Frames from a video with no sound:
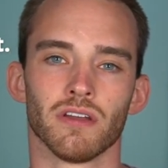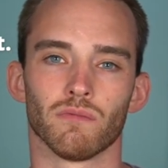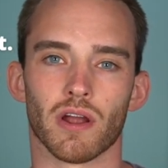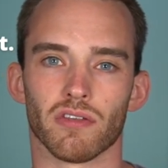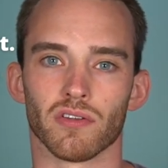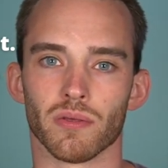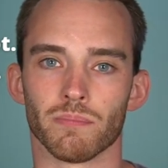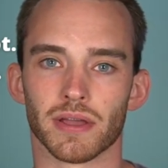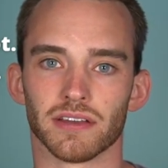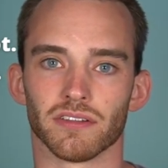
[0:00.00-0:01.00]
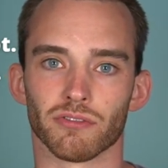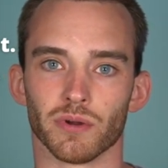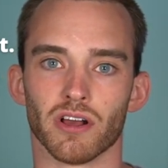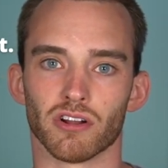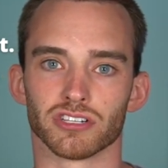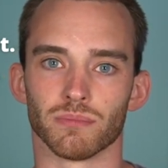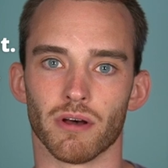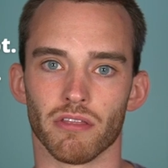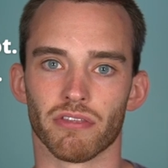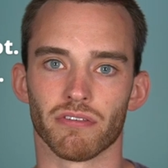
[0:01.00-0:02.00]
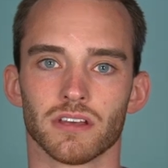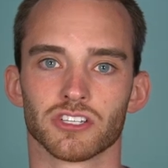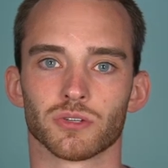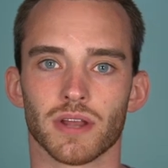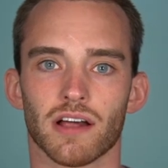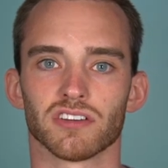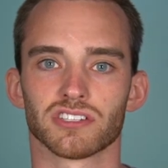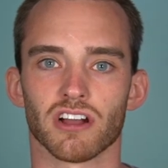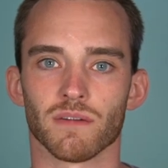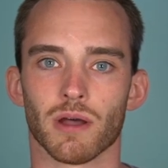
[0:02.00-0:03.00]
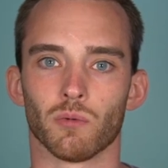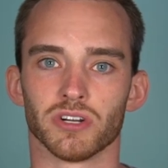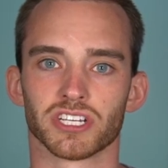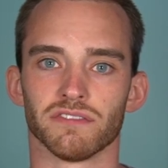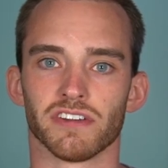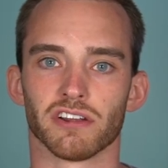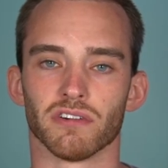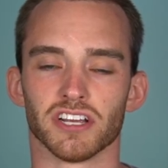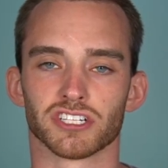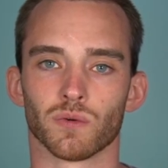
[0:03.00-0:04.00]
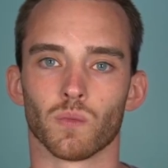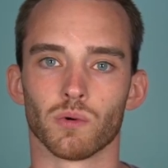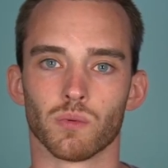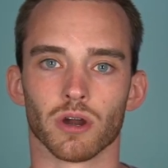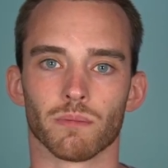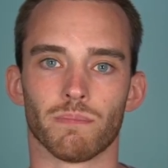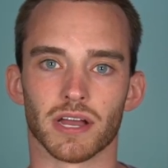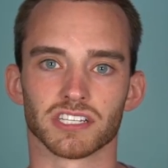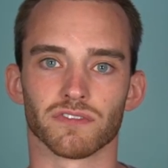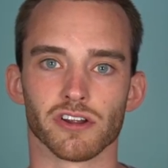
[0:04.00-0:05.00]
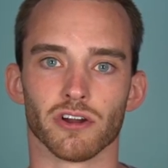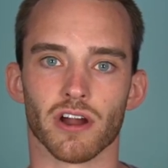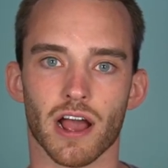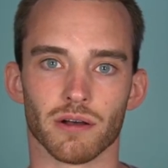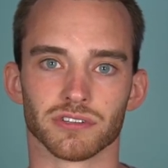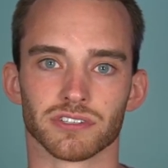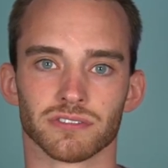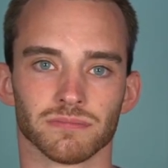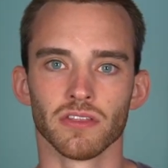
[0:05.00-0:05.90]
rather than paying the $3 a month. So now let's talk about which configuration would work best for your house.